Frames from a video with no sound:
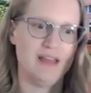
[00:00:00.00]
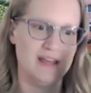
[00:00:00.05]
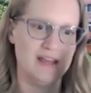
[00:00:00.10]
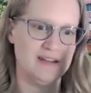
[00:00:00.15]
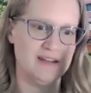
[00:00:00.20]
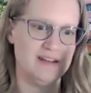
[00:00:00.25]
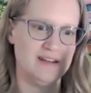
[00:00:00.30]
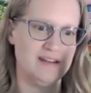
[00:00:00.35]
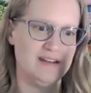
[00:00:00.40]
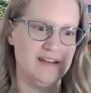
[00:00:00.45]

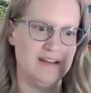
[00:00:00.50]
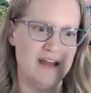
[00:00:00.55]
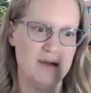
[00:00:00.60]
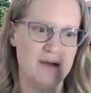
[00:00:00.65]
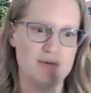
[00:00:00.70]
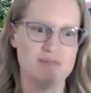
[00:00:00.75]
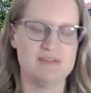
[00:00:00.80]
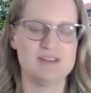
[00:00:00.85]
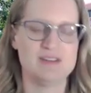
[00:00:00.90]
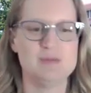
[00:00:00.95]
and now
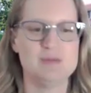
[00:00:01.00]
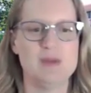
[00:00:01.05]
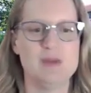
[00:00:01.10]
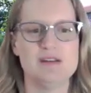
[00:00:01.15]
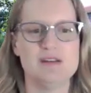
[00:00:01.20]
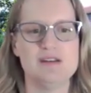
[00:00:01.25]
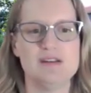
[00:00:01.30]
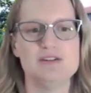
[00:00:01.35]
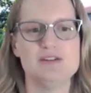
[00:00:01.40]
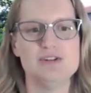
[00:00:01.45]
we've
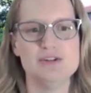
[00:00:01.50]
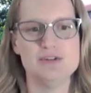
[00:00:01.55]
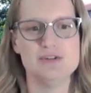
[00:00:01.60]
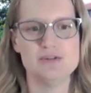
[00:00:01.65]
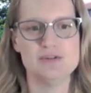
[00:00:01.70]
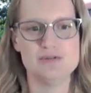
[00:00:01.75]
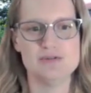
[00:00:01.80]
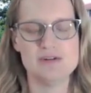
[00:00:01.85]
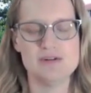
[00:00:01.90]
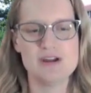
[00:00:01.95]
expanded
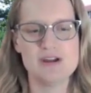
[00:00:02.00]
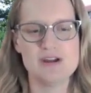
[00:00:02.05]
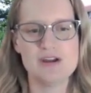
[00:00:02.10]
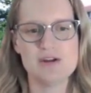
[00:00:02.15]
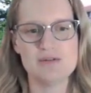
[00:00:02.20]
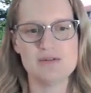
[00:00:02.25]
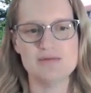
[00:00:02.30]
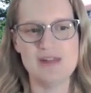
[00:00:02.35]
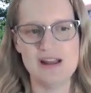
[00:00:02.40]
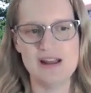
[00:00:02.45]
to
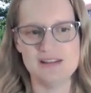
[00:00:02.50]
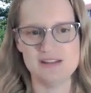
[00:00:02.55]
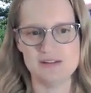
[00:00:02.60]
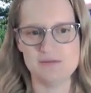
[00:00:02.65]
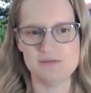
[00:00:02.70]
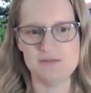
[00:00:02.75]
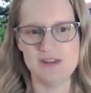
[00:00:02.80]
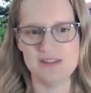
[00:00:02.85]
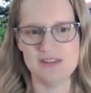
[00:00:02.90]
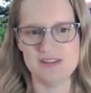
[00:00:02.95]

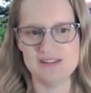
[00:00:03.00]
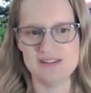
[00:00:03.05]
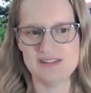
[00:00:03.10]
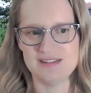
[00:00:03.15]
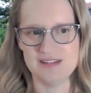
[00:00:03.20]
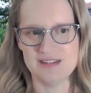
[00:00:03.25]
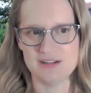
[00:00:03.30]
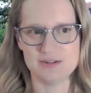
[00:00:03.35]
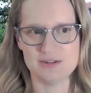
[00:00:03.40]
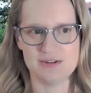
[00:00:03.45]
rising 5th and
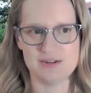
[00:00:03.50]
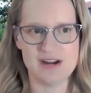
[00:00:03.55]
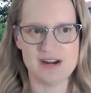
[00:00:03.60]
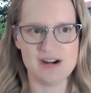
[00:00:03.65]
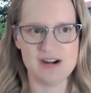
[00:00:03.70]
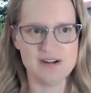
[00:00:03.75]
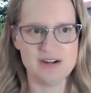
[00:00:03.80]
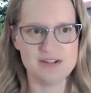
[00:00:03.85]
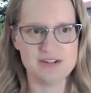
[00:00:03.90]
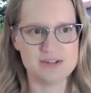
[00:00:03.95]
6th
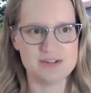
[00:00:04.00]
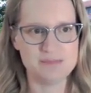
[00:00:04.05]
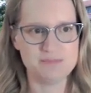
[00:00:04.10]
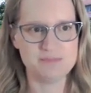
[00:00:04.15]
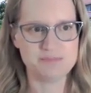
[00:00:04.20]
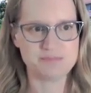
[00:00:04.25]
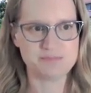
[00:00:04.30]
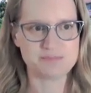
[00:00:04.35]
graders.